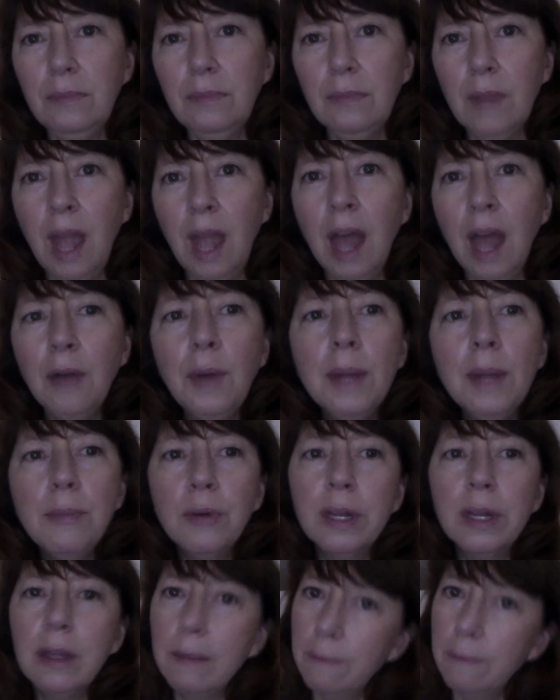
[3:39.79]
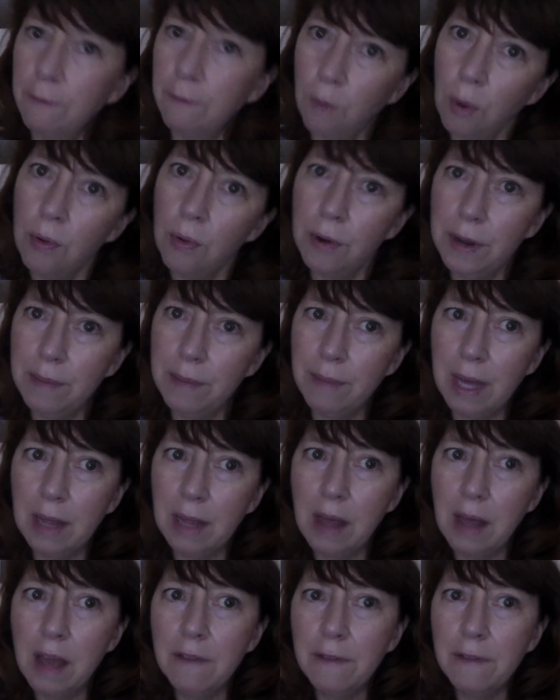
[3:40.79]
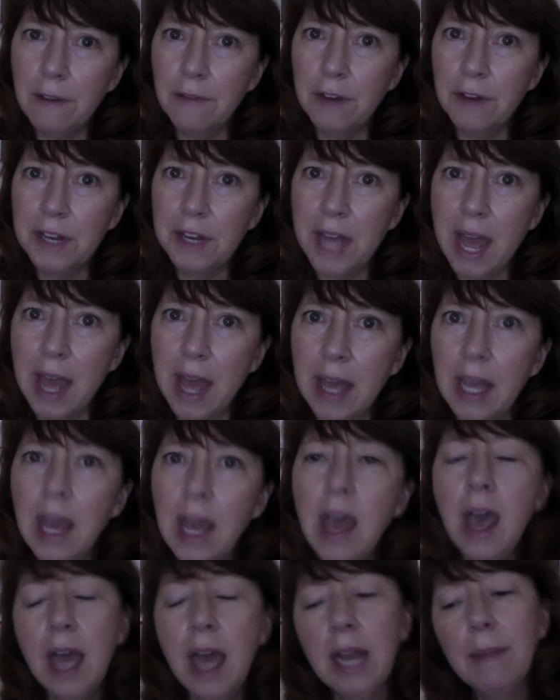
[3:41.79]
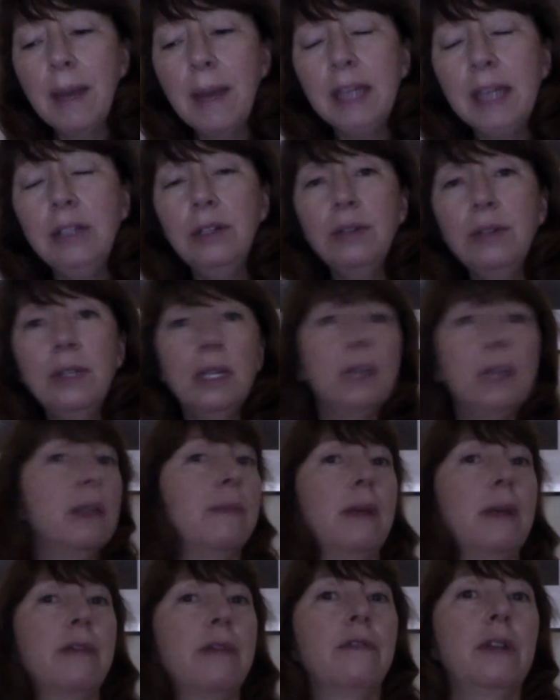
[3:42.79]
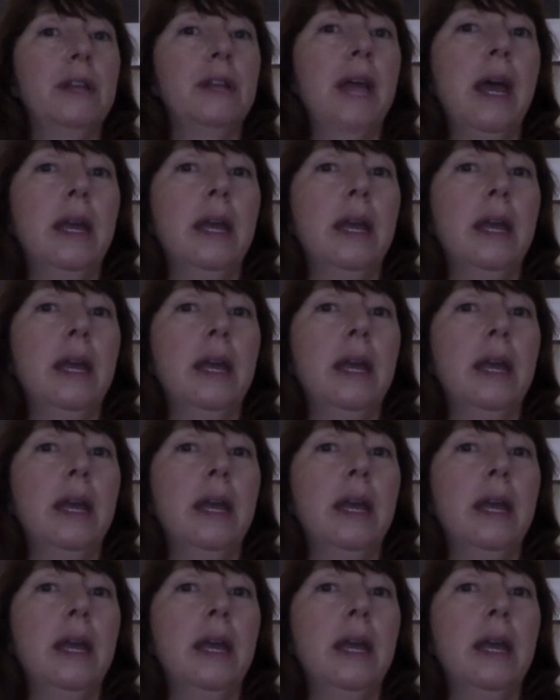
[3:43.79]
How do I bring them forward in my life every day? And am I using them every day?